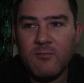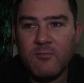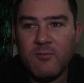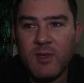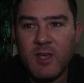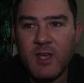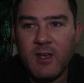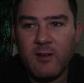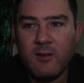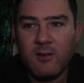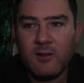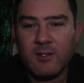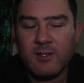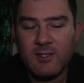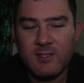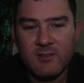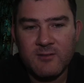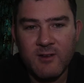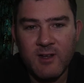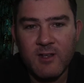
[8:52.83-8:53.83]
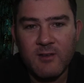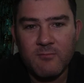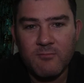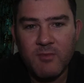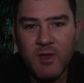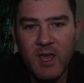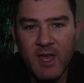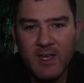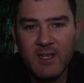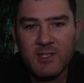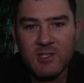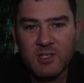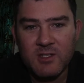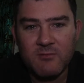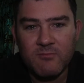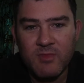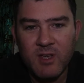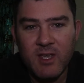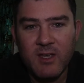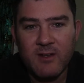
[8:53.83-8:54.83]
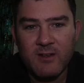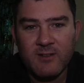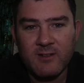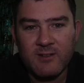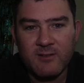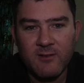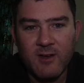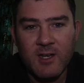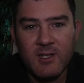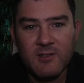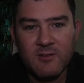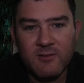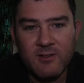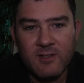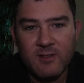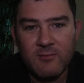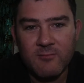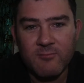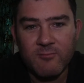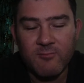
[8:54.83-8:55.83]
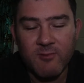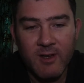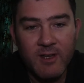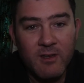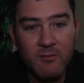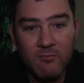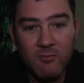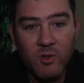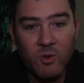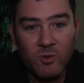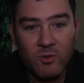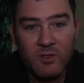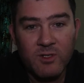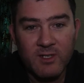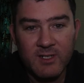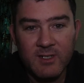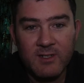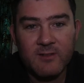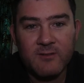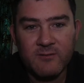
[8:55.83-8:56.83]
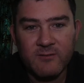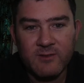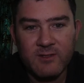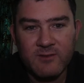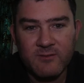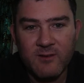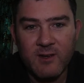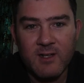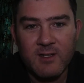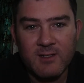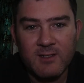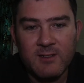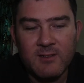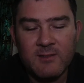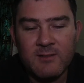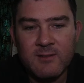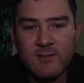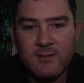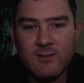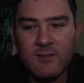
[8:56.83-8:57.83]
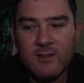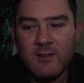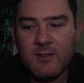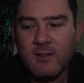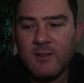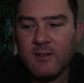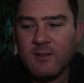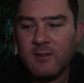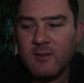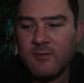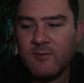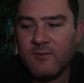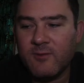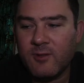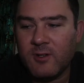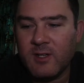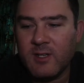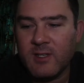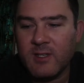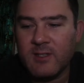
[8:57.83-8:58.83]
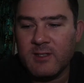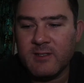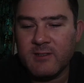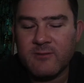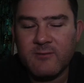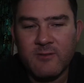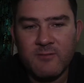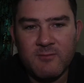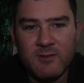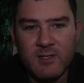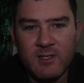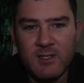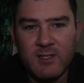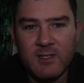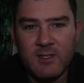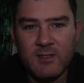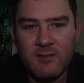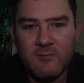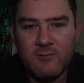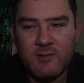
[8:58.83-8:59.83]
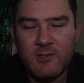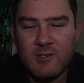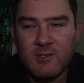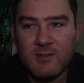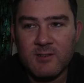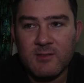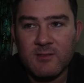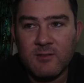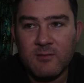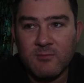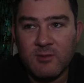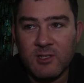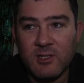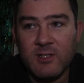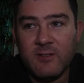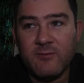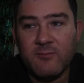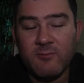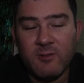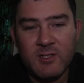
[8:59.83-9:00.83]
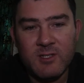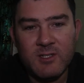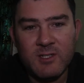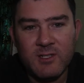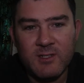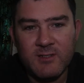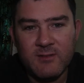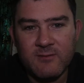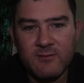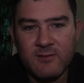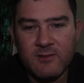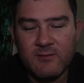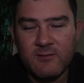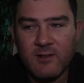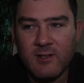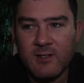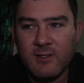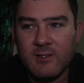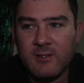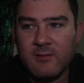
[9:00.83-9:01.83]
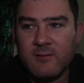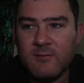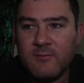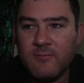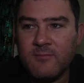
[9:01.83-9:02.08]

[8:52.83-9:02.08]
powder, like the Australian packaging powders, are actually re-imported into Australia via the distributor here, which is, I believe, Winchester, Australia,